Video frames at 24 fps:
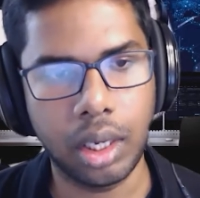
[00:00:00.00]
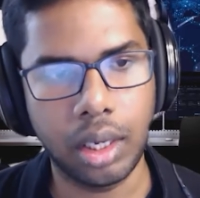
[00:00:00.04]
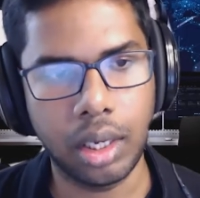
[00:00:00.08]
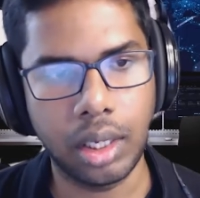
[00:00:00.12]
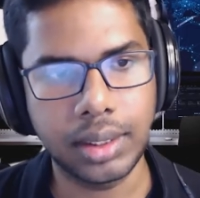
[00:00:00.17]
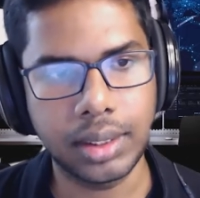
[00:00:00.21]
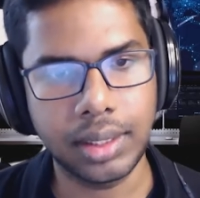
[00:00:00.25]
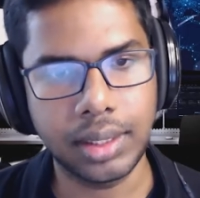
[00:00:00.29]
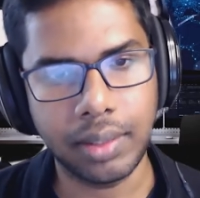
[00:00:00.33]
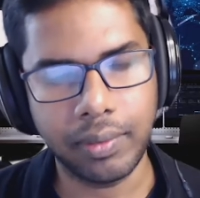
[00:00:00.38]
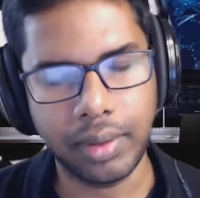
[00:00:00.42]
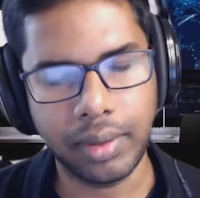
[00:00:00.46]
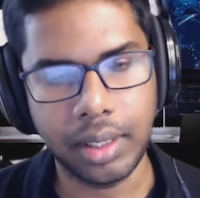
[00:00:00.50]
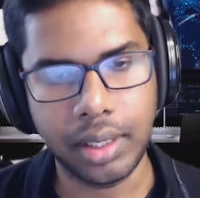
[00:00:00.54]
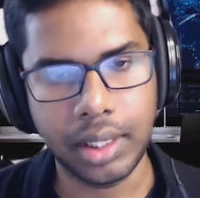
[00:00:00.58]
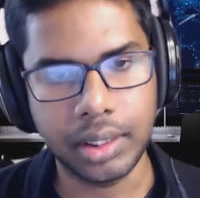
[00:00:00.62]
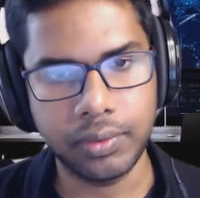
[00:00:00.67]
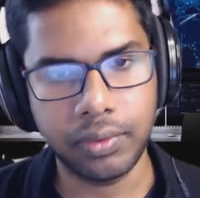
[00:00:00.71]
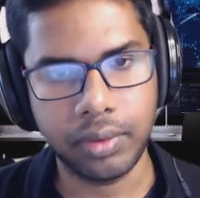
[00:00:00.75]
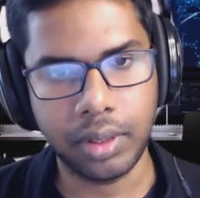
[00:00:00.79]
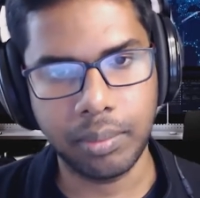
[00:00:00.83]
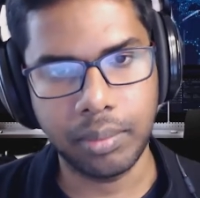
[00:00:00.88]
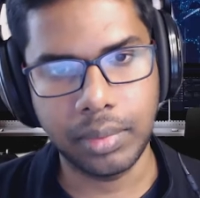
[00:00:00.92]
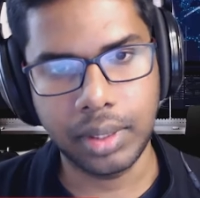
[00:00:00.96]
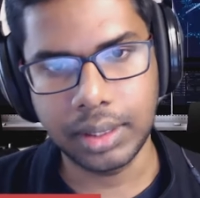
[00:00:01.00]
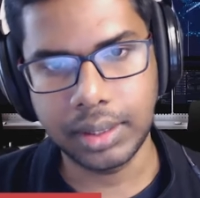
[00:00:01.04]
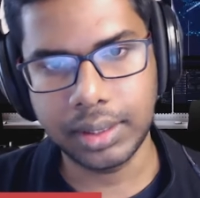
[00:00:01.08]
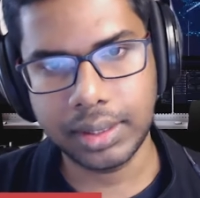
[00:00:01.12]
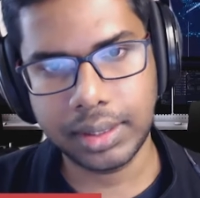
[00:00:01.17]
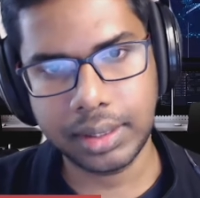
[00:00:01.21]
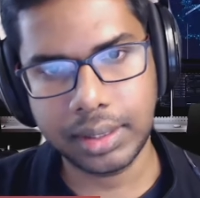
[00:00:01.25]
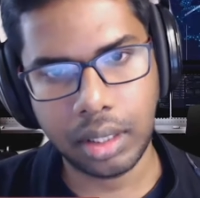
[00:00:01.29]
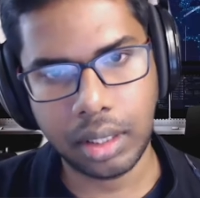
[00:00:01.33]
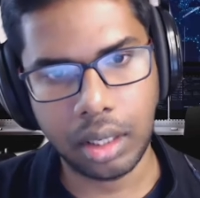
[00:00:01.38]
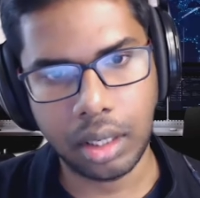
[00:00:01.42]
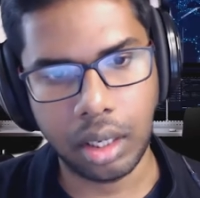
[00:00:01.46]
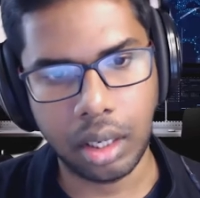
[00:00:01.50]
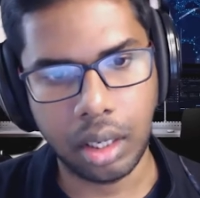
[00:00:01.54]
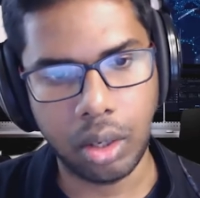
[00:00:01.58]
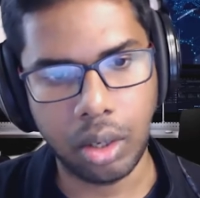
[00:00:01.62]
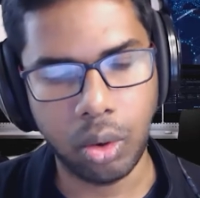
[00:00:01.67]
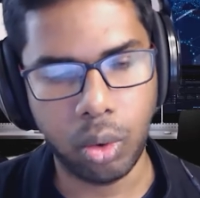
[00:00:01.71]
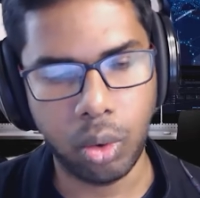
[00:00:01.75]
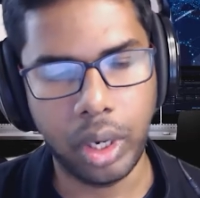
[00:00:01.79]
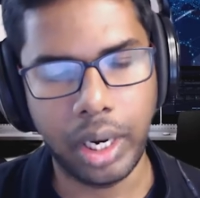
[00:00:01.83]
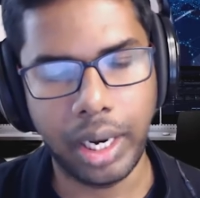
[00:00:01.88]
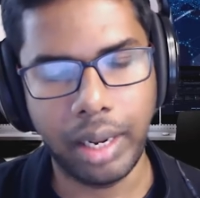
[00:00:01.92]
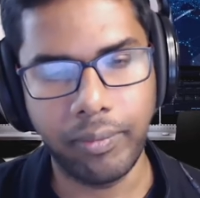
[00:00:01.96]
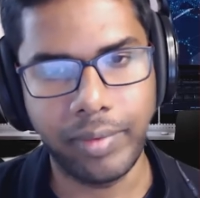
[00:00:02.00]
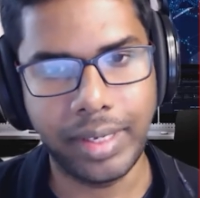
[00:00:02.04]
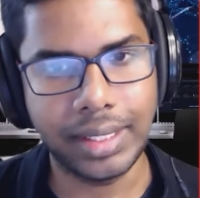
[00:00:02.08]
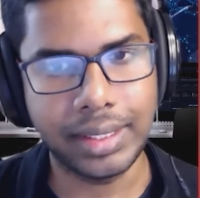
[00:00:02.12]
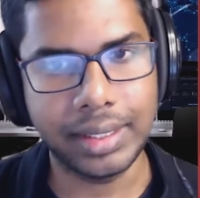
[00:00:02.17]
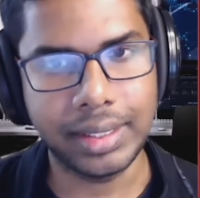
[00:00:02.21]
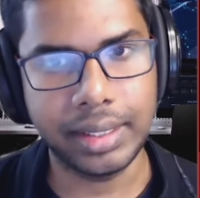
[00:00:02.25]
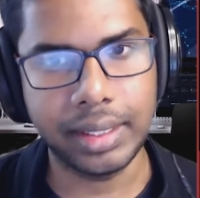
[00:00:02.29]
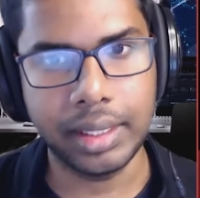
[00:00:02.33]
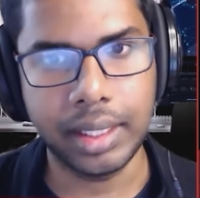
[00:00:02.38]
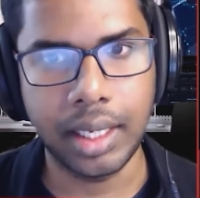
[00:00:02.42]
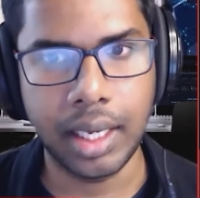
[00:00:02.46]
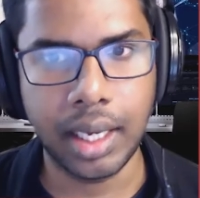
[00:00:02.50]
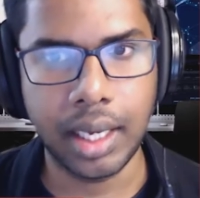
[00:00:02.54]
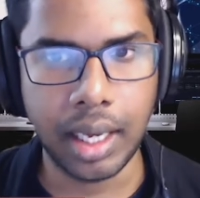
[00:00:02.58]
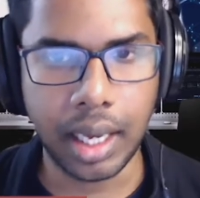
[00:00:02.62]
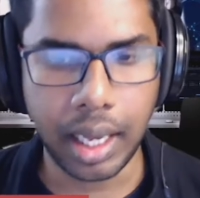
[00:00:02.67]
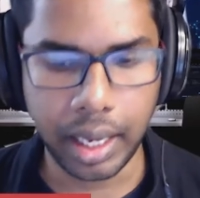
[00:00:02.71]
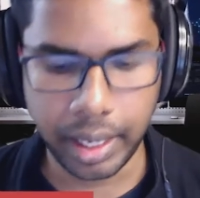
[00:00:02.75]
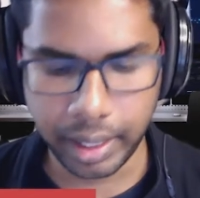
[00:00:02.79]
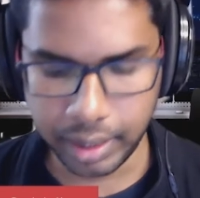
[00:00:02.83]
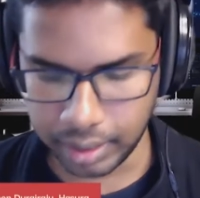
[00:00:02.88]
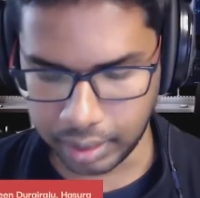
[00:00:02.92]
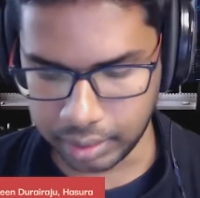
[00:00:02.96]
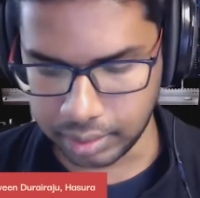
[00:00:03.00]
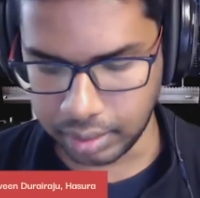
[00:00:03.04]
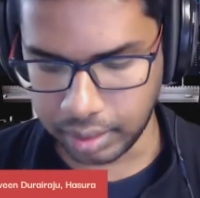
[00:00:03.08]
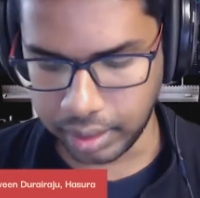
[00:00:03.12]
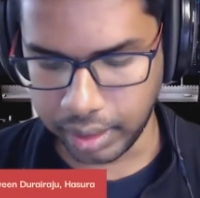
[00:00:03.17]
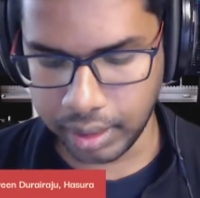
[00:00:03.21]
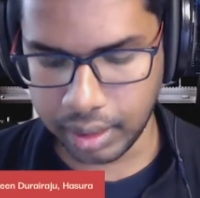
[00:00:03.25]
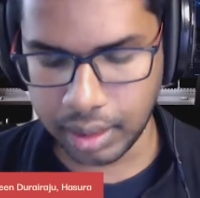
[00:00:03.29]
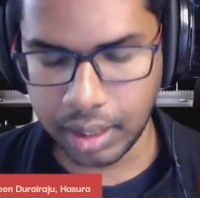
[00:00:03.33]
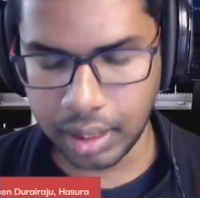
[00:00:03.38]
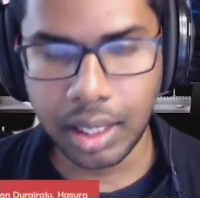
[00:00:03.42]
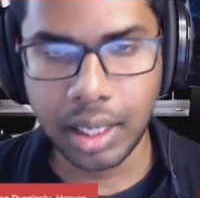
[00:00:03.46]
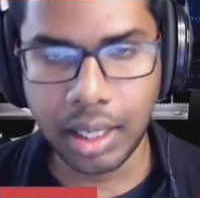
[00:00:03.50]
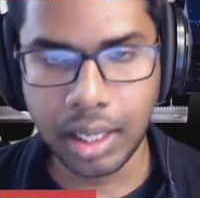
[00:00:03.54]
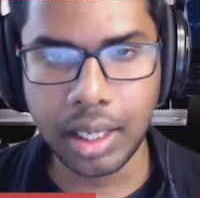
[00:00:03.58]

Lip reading: serverless from this whole MVC architecture, right?